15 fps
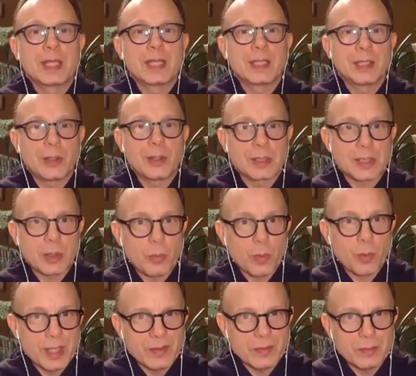You know, it's a
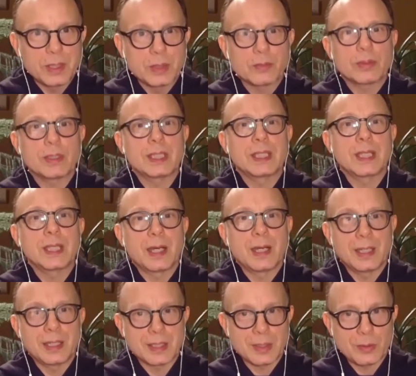way of being really
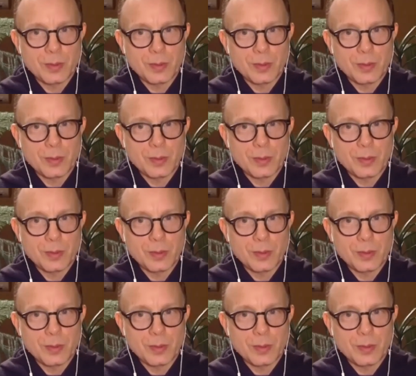honest